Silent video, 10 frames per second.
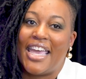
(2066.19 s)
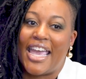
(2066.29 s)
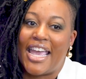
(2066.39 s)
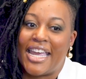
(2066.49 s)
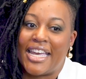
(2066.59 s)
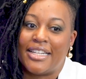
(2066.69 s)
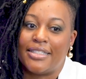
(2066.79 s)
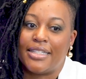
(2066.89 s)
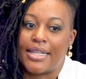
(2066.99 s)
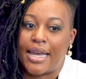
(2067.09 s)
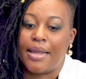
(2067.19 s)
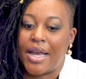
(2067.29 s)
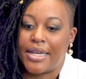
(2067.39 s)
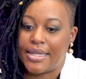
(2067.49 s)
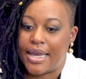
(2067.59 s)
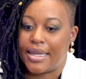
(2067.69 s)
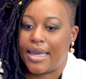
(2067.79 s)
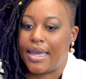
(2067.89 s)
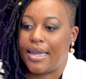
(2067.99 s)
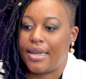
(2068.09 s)
And designing my
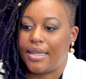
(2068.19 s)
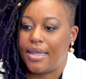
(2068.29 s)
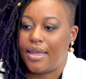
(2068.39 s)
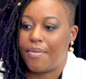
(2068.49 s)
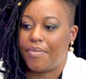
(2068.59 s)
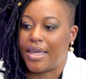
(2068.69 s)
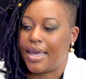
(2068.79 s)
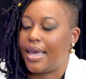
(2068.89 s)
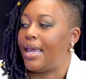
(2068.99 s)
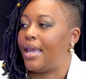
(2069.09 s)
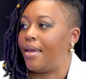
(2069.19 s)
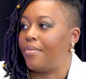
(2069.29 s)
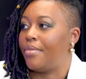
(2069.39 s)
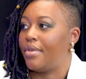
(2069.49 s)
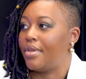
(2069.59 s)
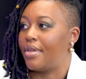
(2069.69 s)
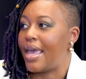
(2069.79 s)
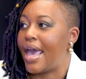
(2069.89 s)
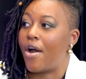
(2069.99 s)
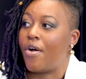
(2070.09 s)
decade became
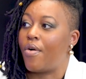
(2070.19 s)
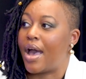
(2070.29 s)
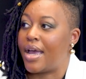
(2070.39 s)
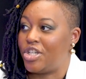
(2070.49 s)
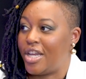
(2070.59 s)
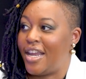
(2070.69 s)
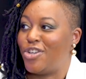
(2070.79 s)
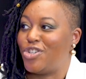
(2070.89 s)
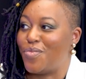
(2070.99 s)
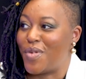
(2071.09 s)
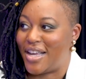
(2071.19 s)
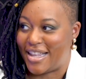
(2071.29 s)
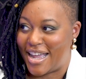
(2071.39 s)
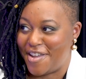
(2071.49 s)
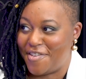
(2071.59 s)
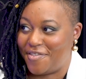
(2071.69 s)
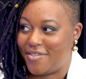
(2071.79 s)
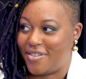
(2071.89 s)
how I changed my life.